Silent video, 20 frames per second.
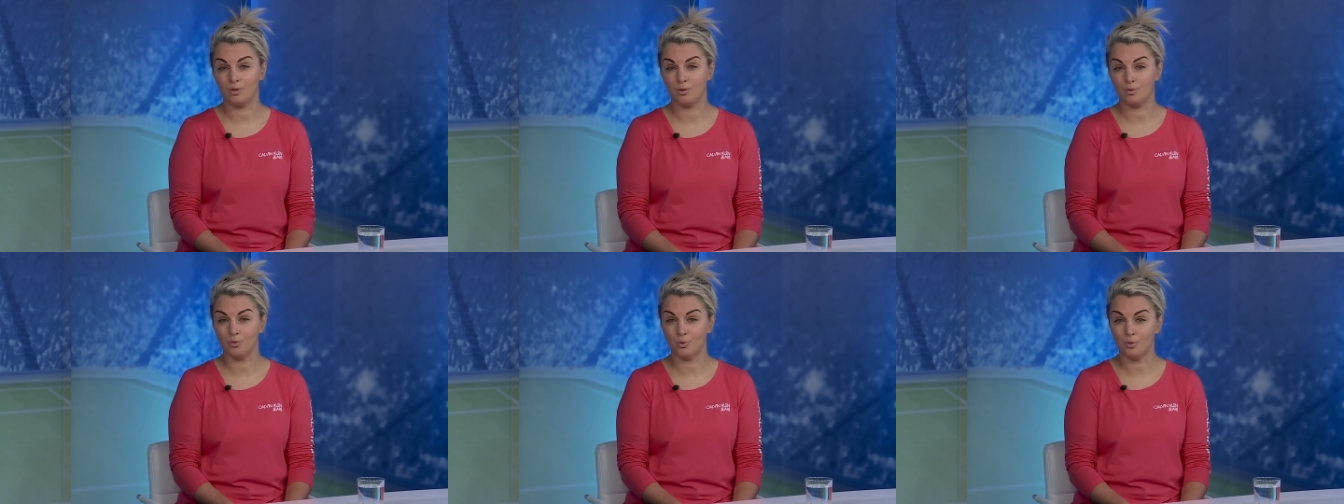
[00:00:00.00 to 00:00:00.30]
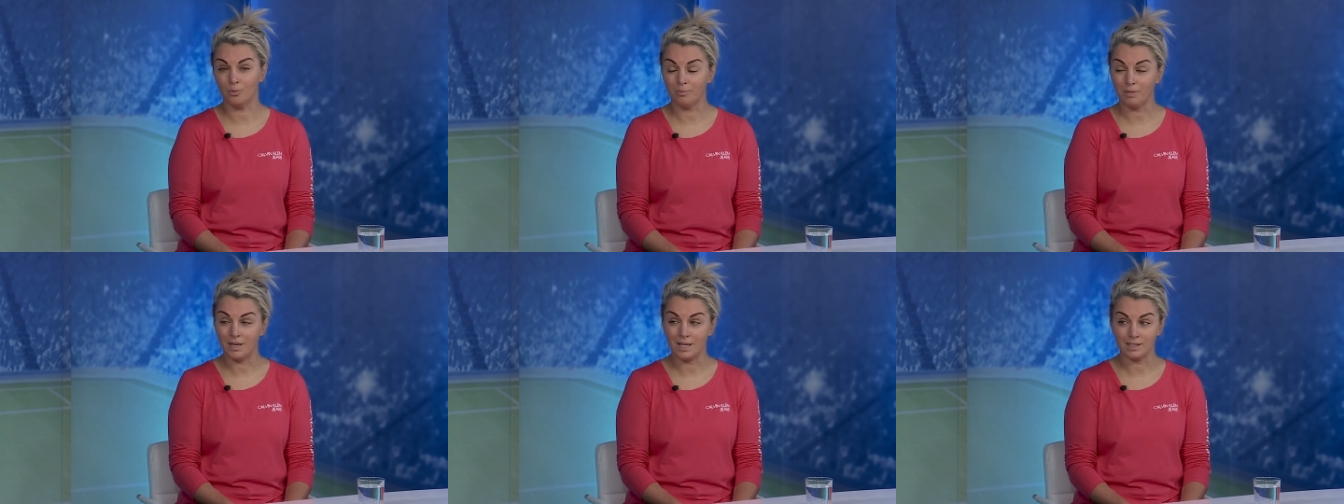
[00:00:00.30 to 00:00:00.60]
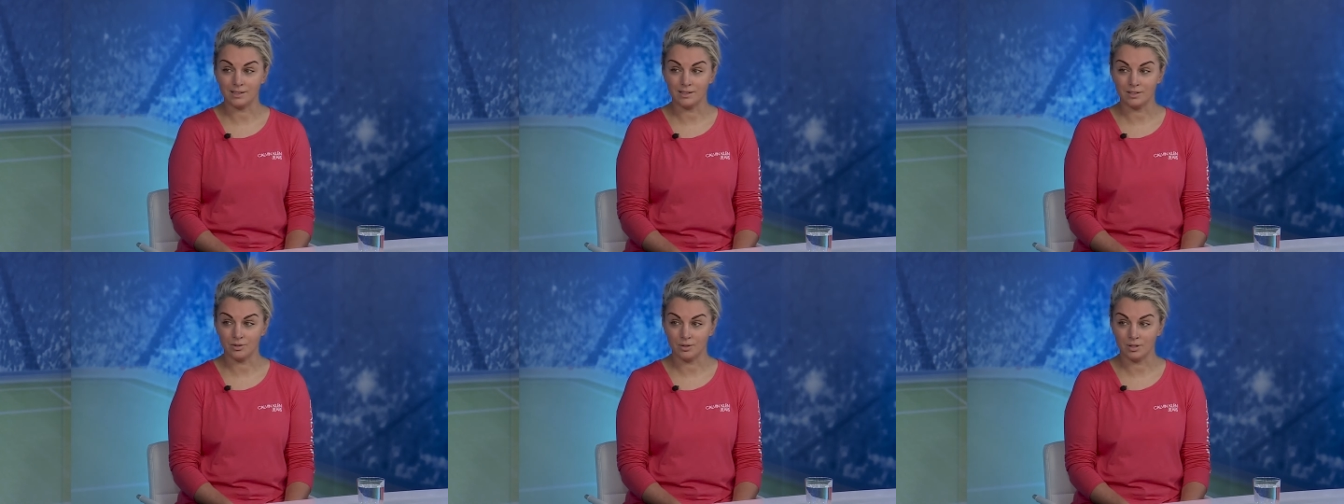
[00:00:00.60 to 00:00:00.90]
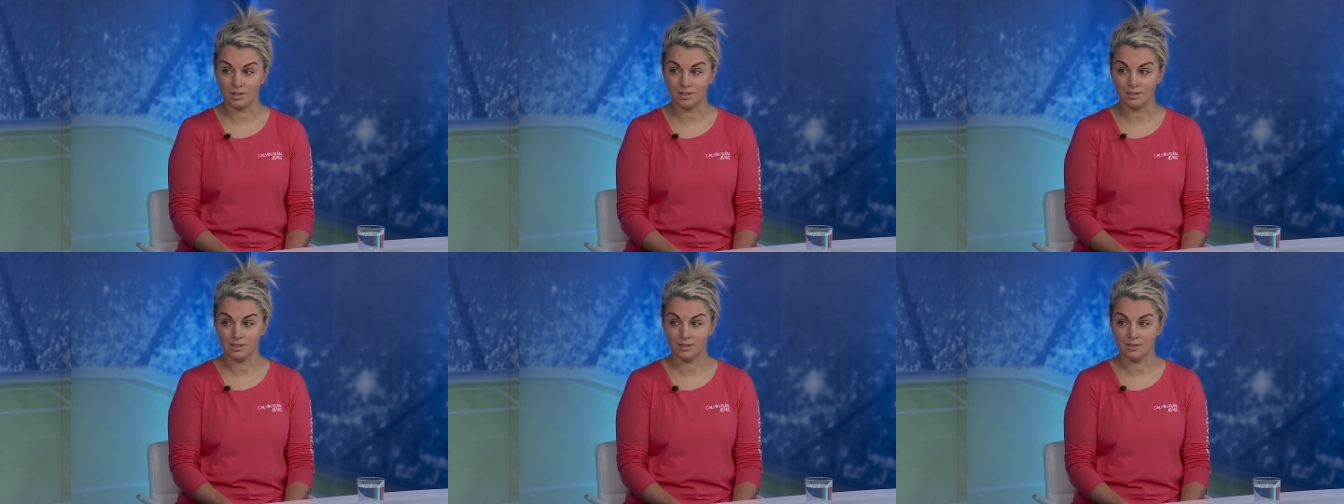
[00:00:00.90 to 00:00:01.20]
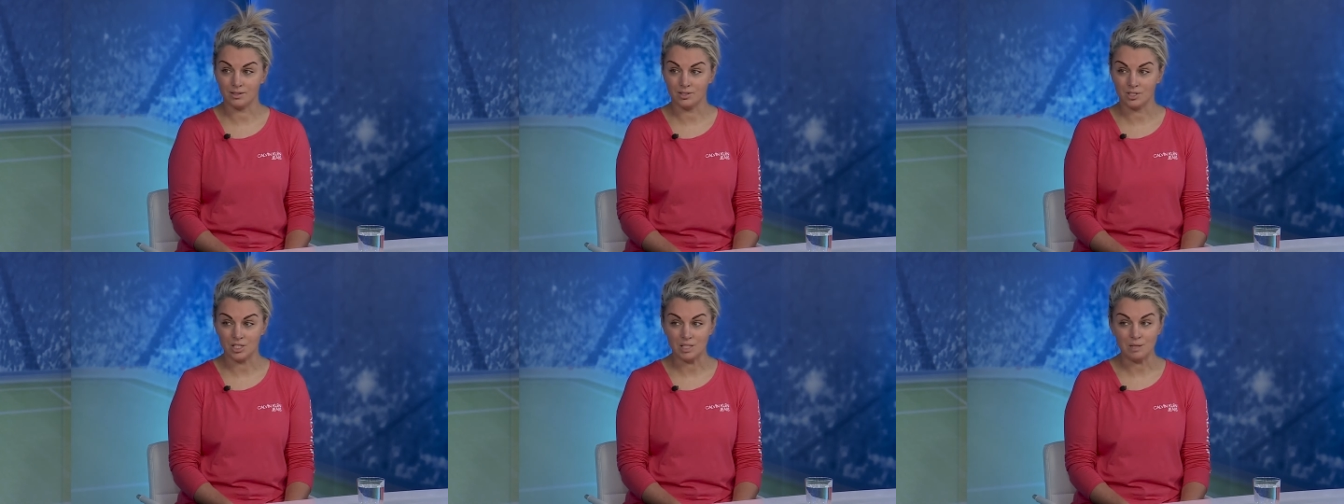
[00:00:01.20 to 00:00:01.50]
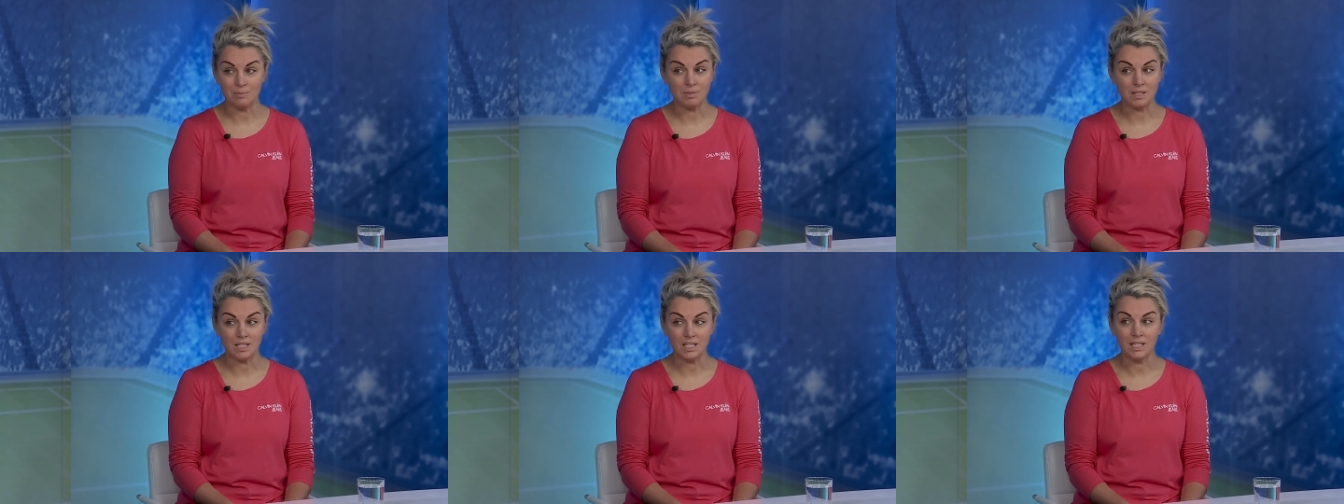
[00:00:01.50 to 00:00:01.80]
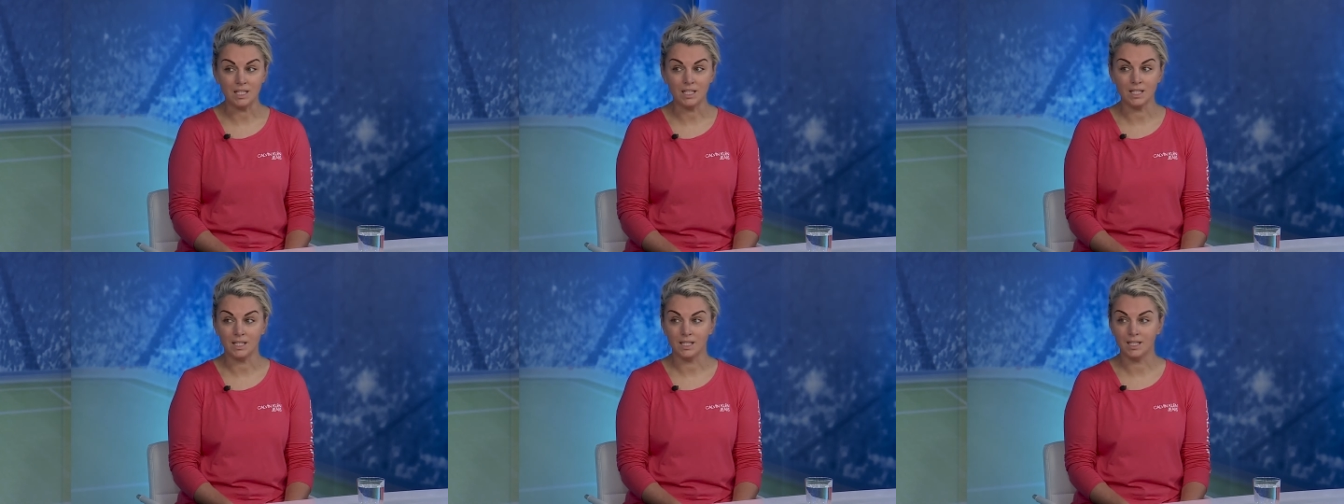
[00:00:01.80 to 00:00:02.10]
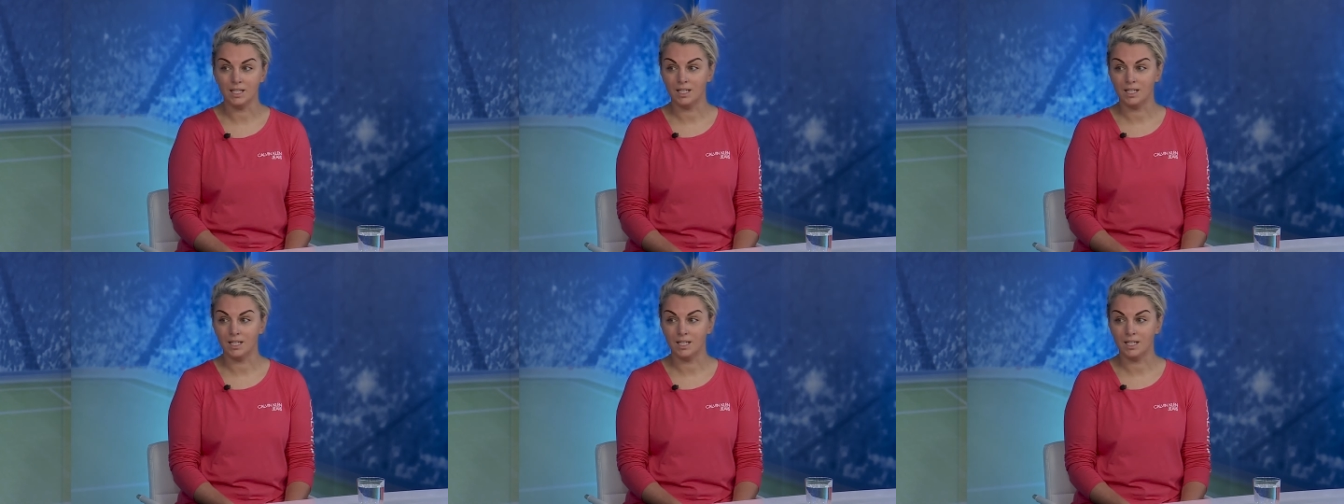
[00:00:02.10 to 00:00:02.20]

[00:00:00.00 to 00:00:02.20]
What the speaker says: of going back to our GP,